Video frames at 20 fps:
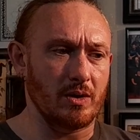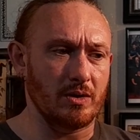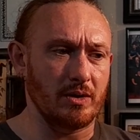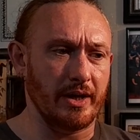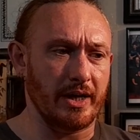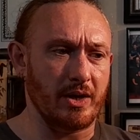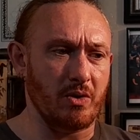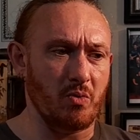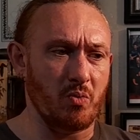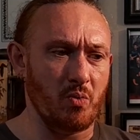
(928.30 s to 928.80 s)

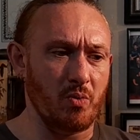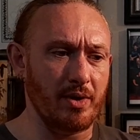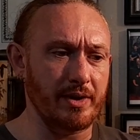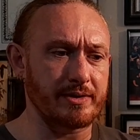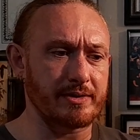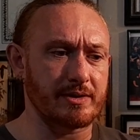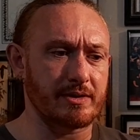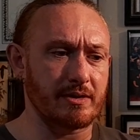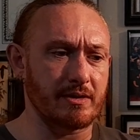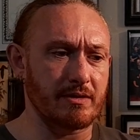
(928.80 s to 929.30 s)
like
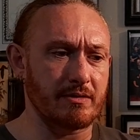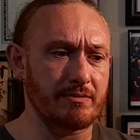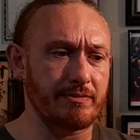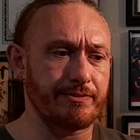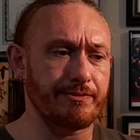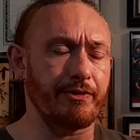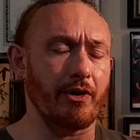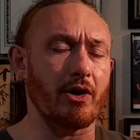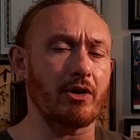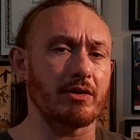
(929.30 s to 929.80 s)
was
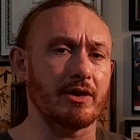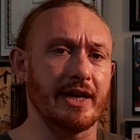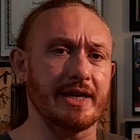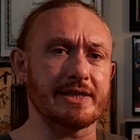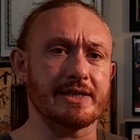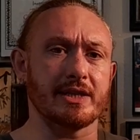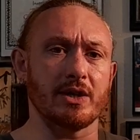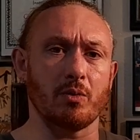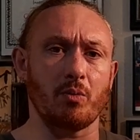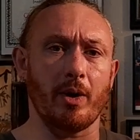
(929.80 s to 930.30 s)
far
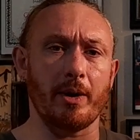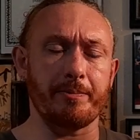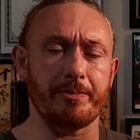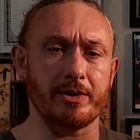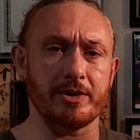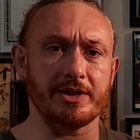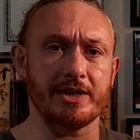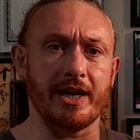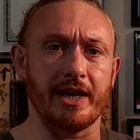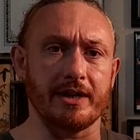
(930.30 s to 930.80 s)
less than
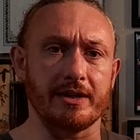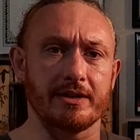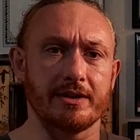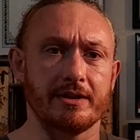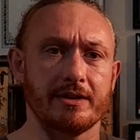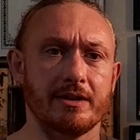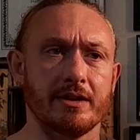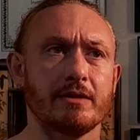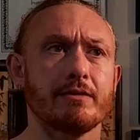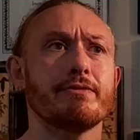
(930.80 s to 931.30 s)
1%,
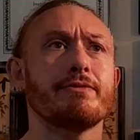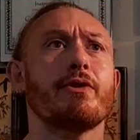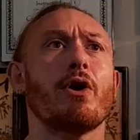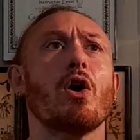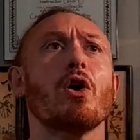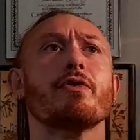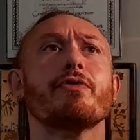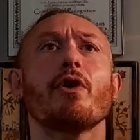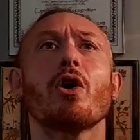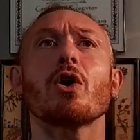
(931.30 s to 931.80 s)

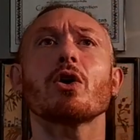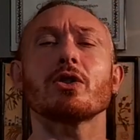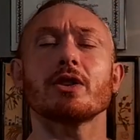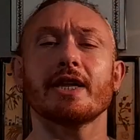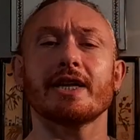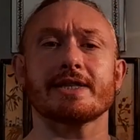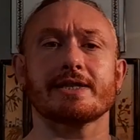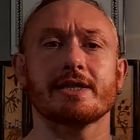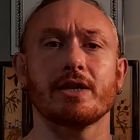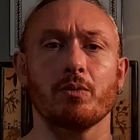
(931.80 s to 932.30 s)
far, far
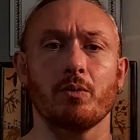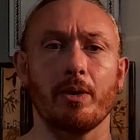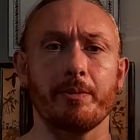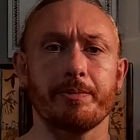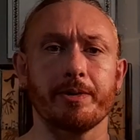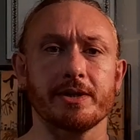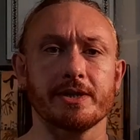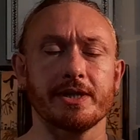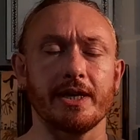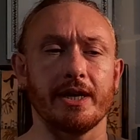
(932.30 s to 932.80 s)
less than
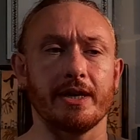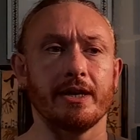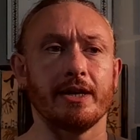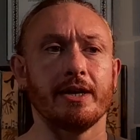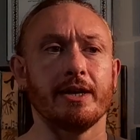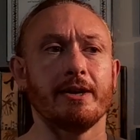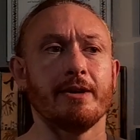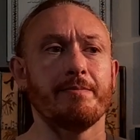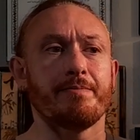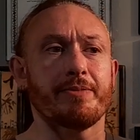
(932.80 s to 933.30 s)
1%.
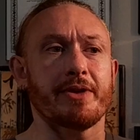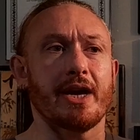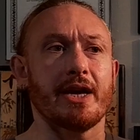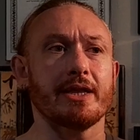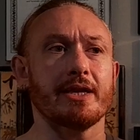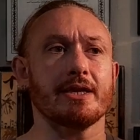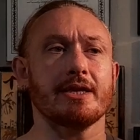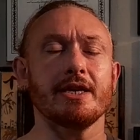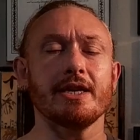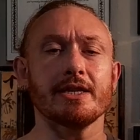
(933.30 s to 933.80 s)
And
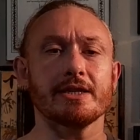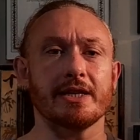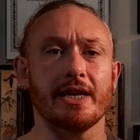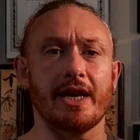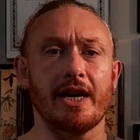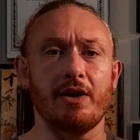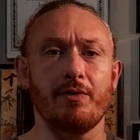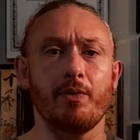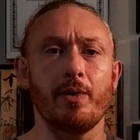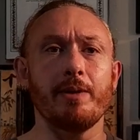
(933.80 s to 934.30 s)
the thing is,
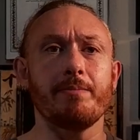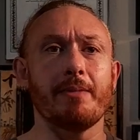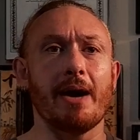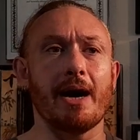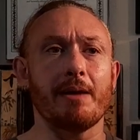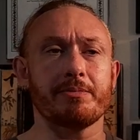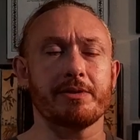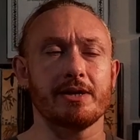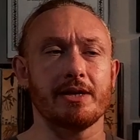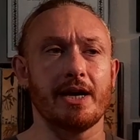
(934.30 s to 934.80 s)
like, if we
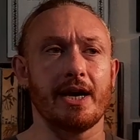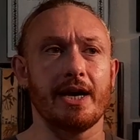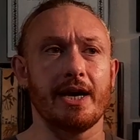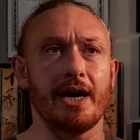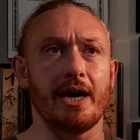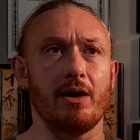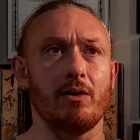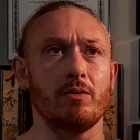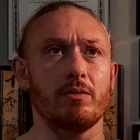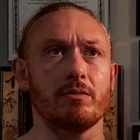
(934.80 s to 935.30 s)
mapped that
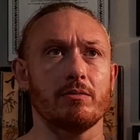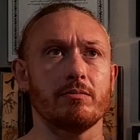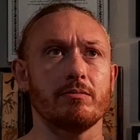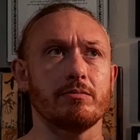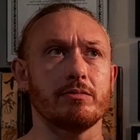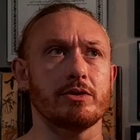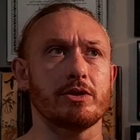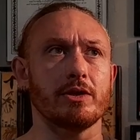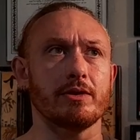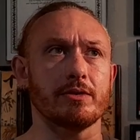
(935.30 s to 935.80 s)
out
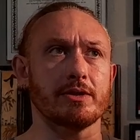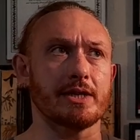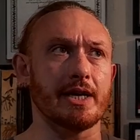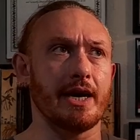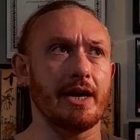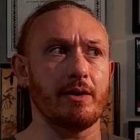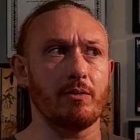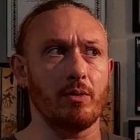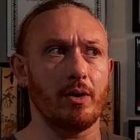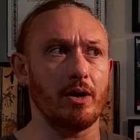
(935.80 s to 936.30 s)
to
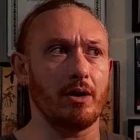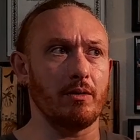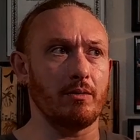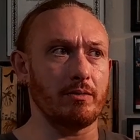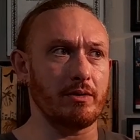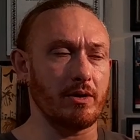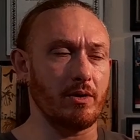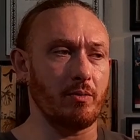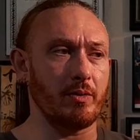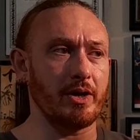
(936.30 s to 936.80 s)
say, well,
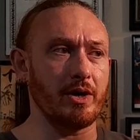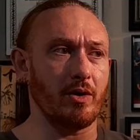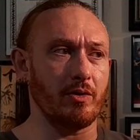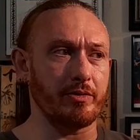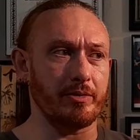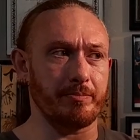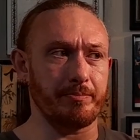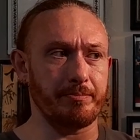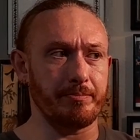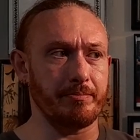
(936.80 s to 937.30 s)
we know
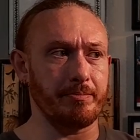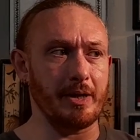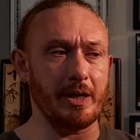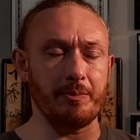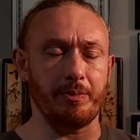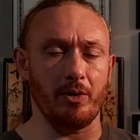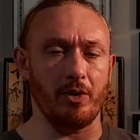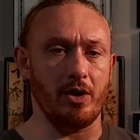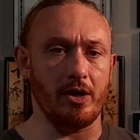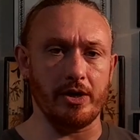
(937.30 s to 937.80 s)
that
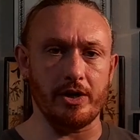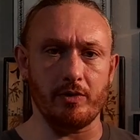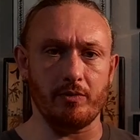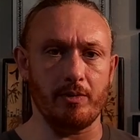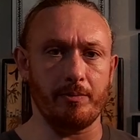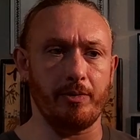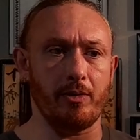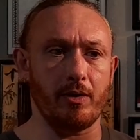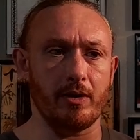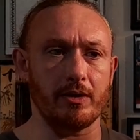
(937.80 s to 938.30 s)
people
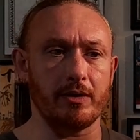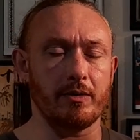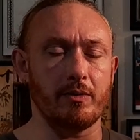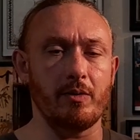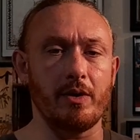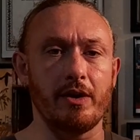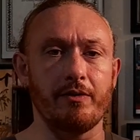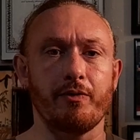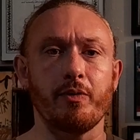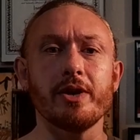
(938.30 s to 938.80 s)
underreport,
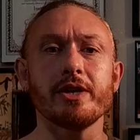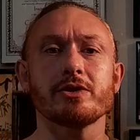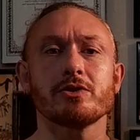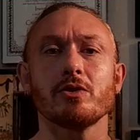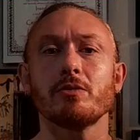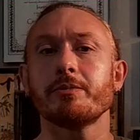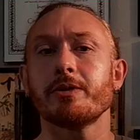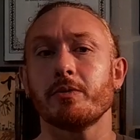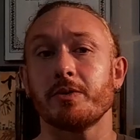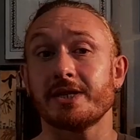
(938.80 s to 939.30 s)
if we
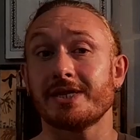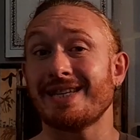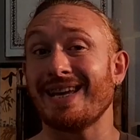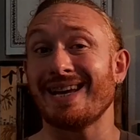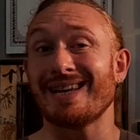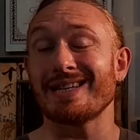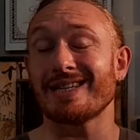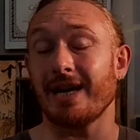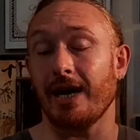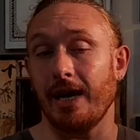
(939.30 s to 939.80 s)
assumed it was
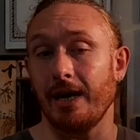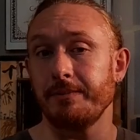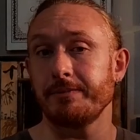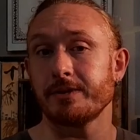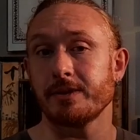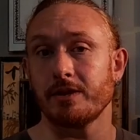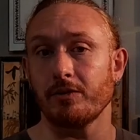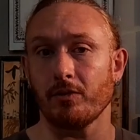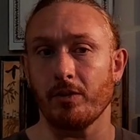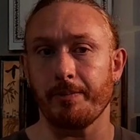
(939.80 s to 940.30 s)
10
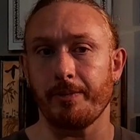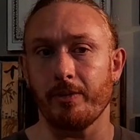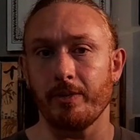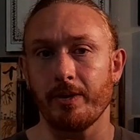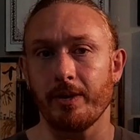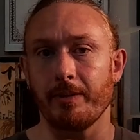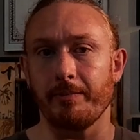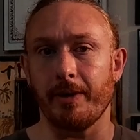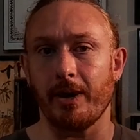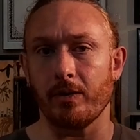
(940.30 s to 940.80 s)
times the
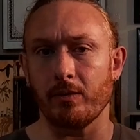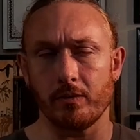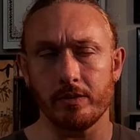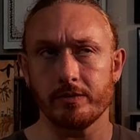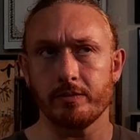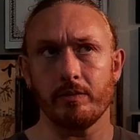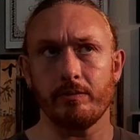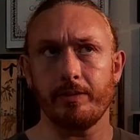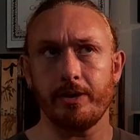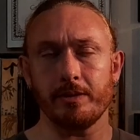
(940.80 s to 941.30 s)
reported amount,
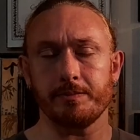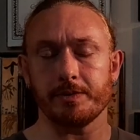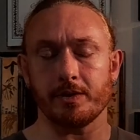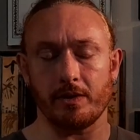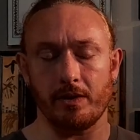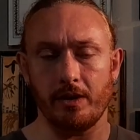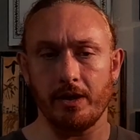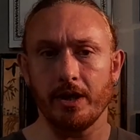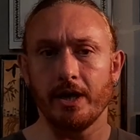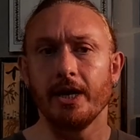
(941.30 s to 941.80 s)
which would be
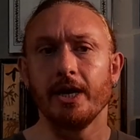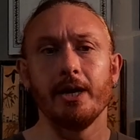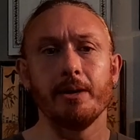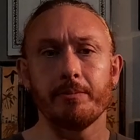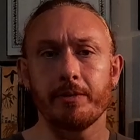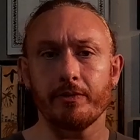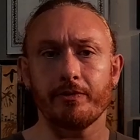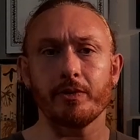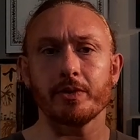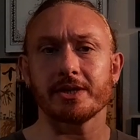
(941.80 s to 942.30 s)
absurd,
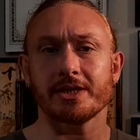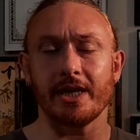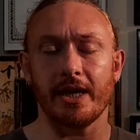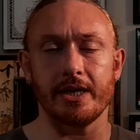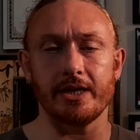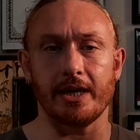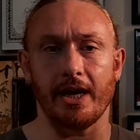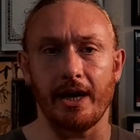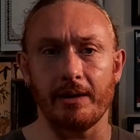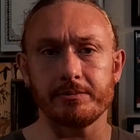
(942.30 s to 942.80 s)
but if it was
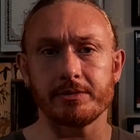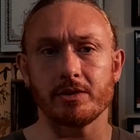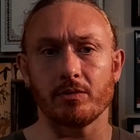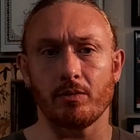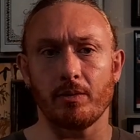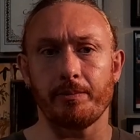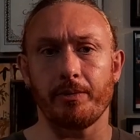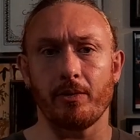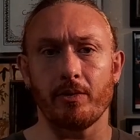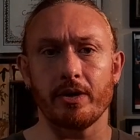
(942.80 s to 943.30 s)
10 times the
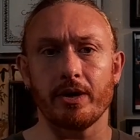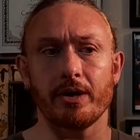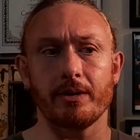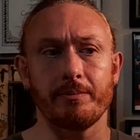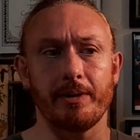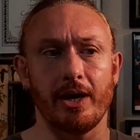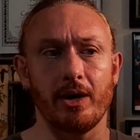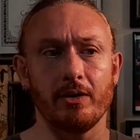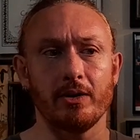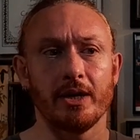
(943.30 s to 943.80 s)
reported
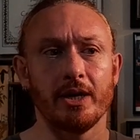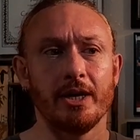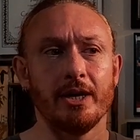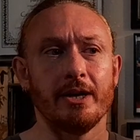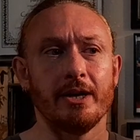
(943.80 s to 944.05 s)
amount,